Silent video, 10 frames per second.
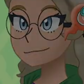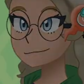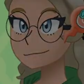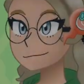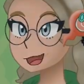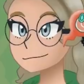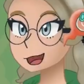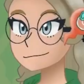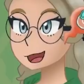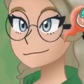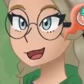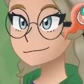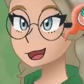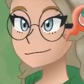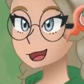Well, in the off
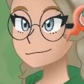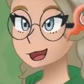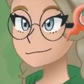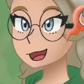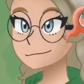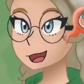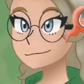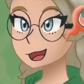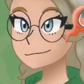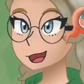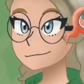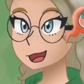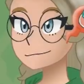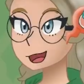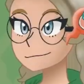chance they do Tailwind for
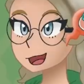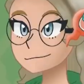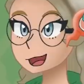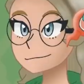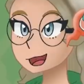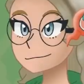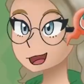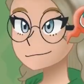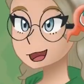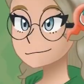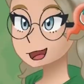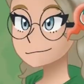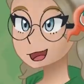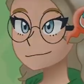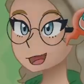next turn,
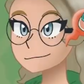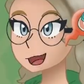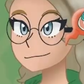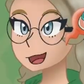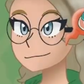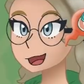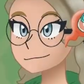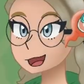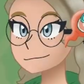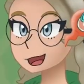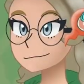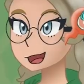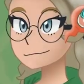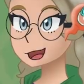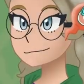I meant to go up, so it looped
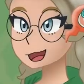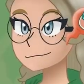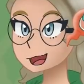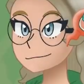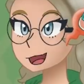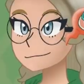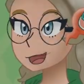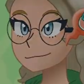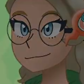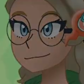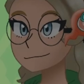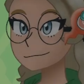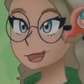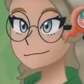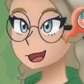down. Whoops.
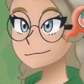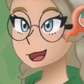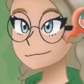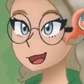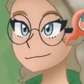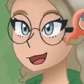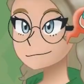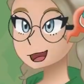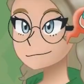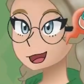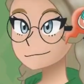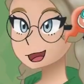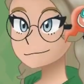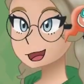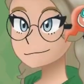We should try to Iron Head just to
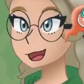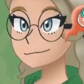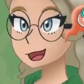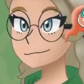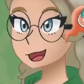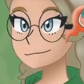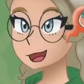get that out of here.